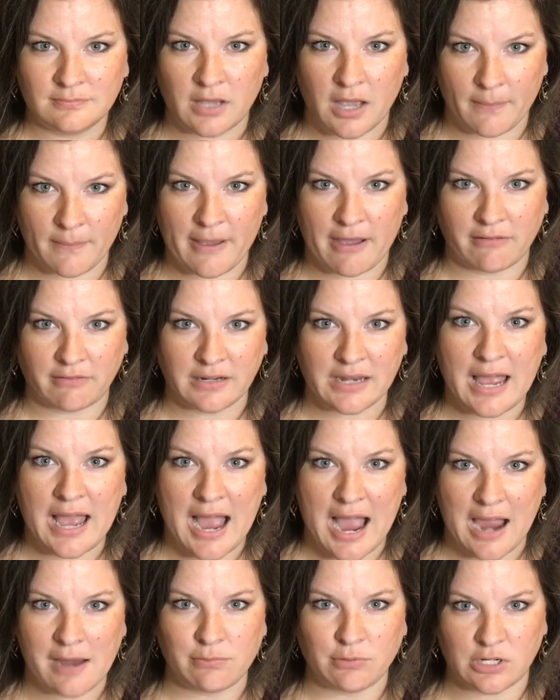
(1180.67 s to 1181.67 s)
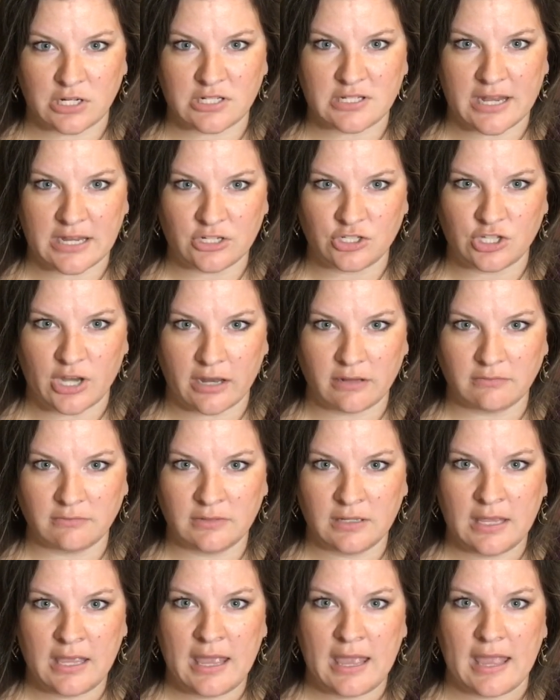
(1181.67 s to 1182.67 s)
about
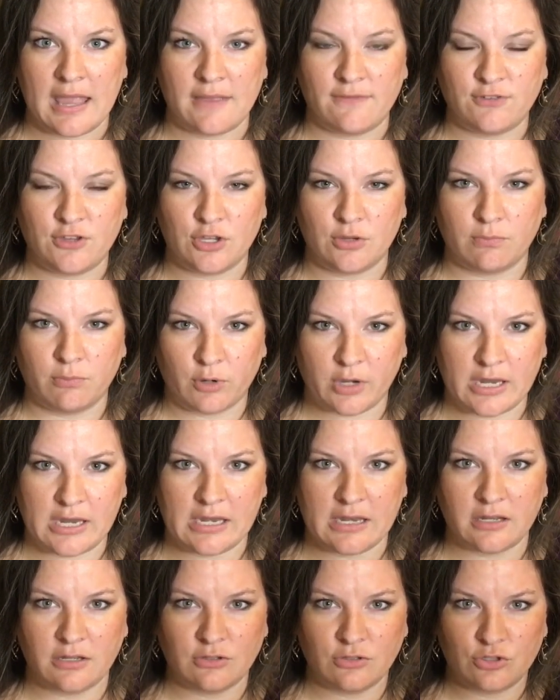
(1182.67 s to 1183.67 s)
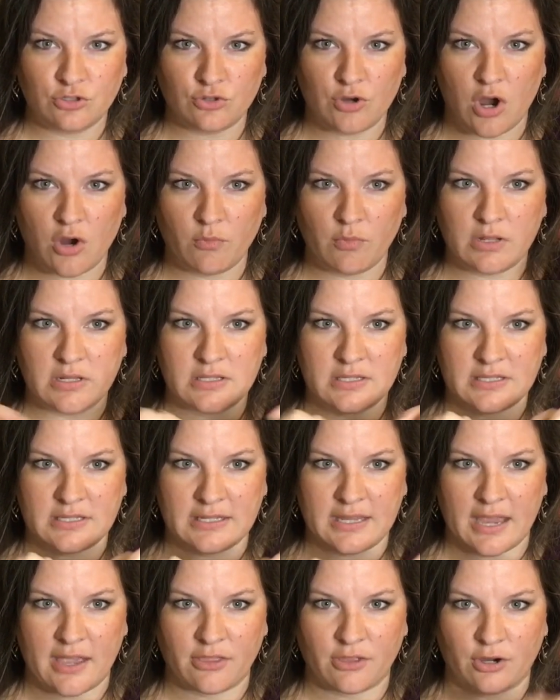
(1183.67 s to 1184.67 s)
hybridization. If you breed strong ones
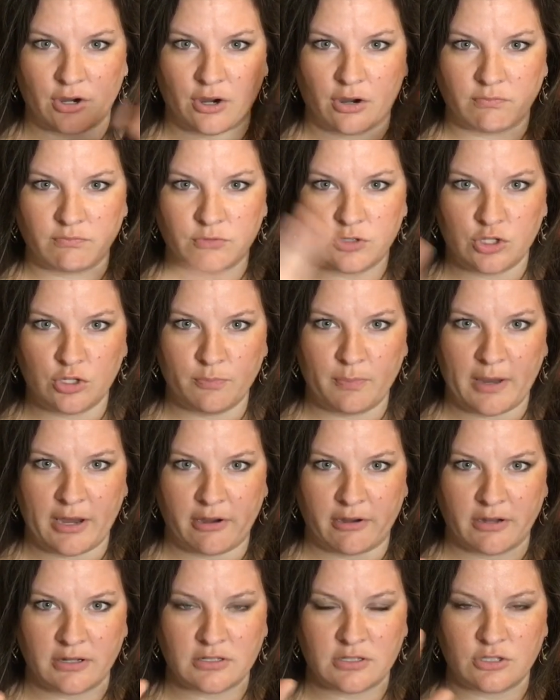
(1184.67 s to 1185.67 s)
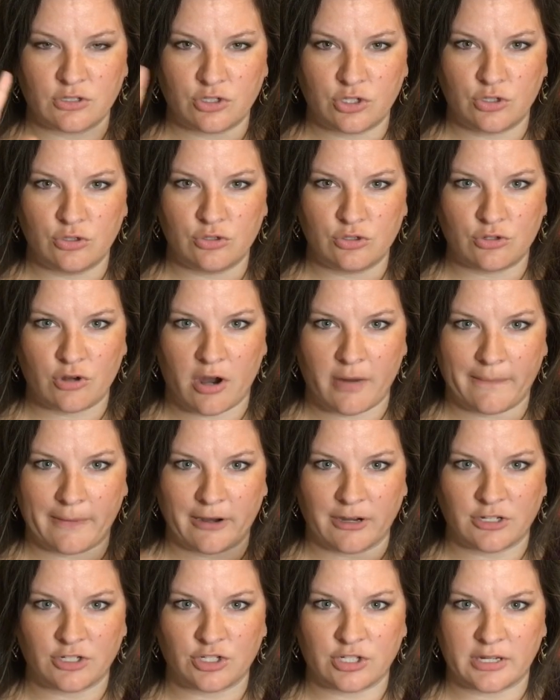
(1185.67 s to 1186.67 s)
together, two parents, two strong
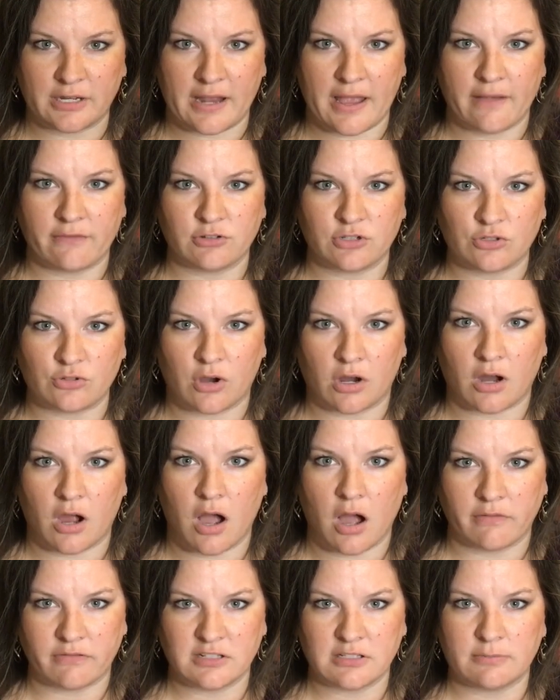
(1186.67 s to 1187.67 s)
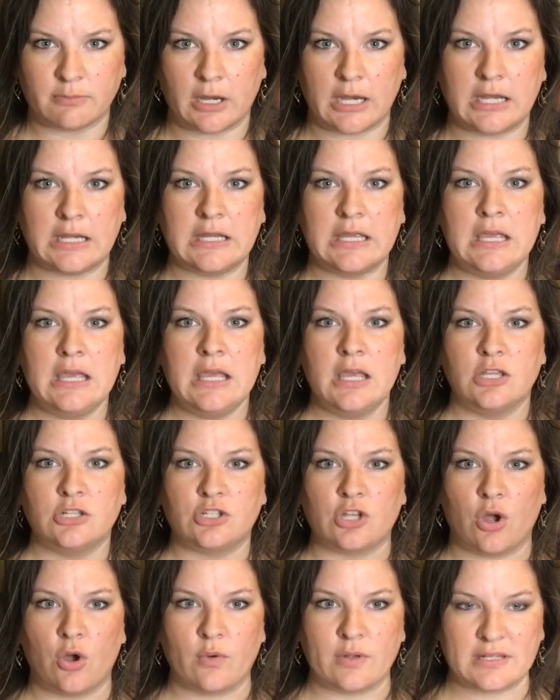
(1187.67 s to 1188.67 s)
parents, you're going to have a strong offspring.
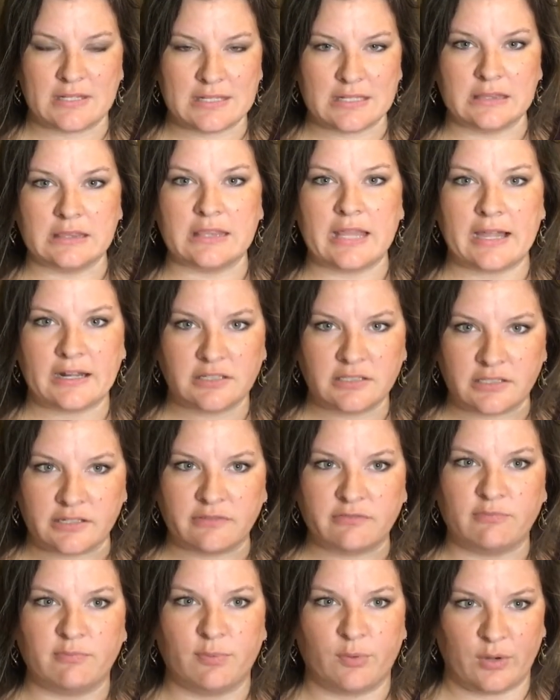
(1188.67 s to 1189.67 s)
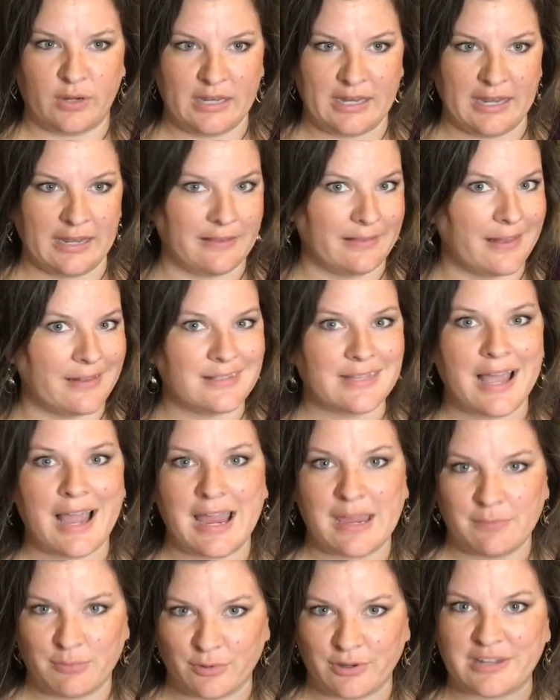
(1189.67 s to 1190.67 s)
So it's selective breeding. That's
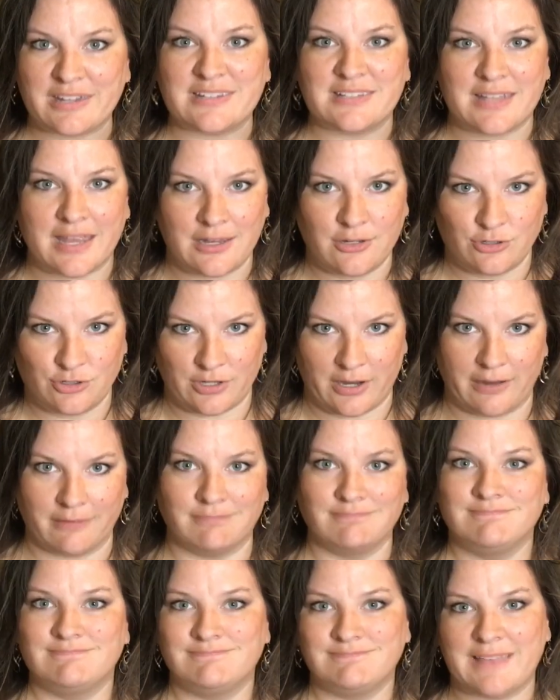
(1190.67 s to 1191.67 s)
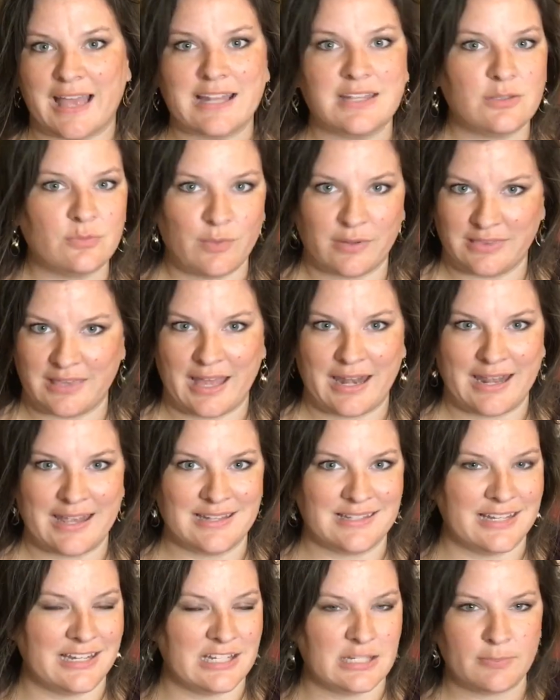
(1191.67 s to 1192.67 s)
hybridization. That's what that
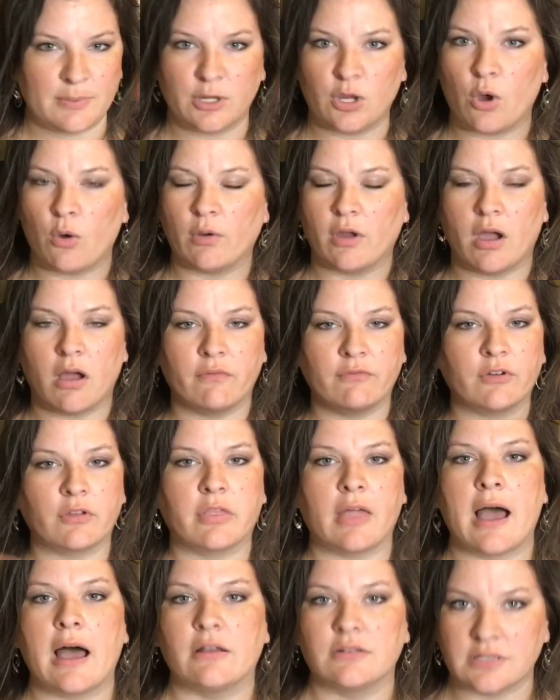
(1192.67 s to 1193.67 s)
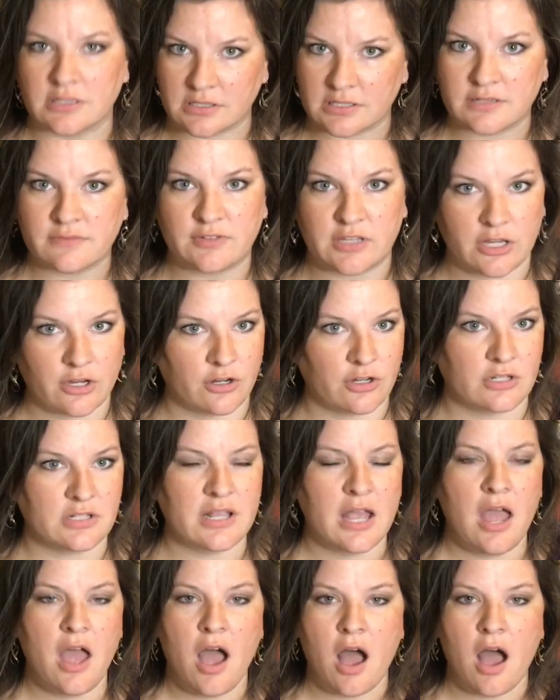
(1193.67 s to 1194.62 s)
is. And it's been going on for thousands of years